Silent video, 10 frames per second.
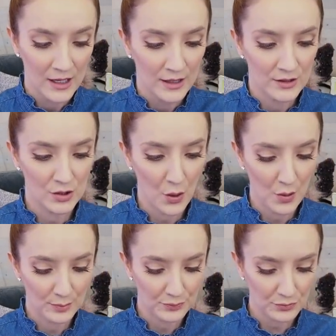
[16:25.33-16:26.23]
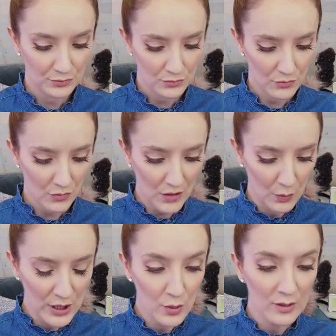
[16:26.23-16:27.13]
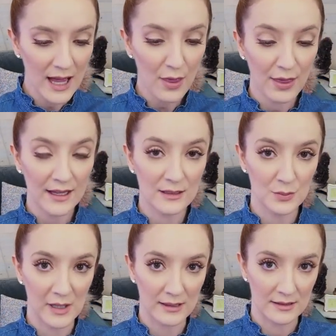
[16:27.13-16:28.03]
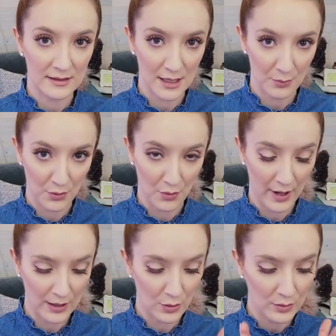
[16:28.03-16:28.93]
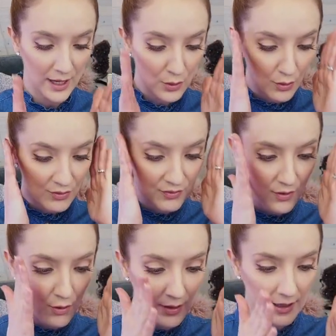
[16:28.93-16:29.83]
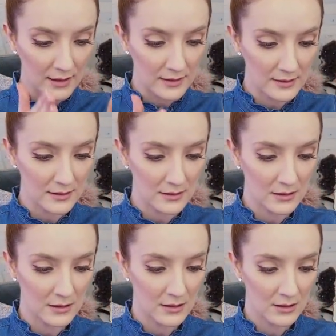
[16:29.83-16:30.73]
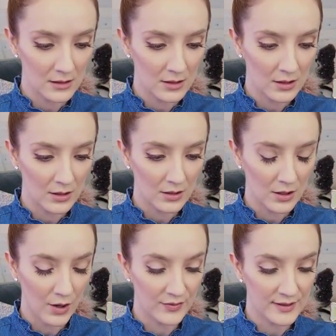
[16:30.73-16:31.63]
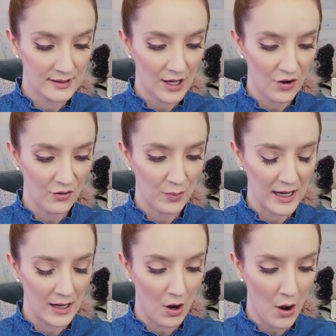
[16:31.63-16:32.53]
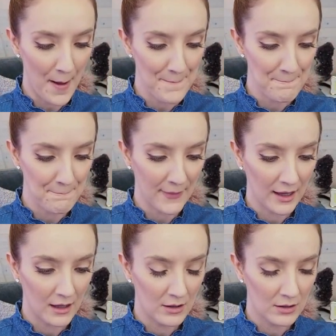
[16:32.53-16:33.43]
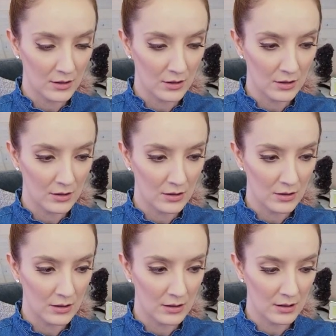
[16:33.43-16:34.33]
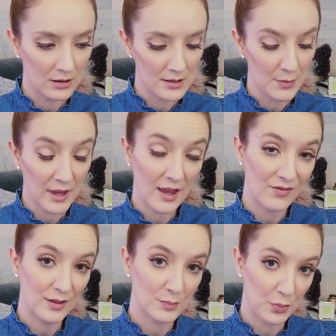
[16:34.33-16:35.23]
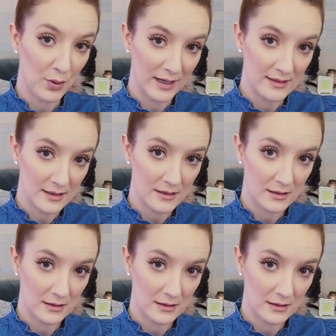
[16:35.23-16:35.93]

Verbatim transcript: So when you let things be simple and you let your focus of self be on something that feels present,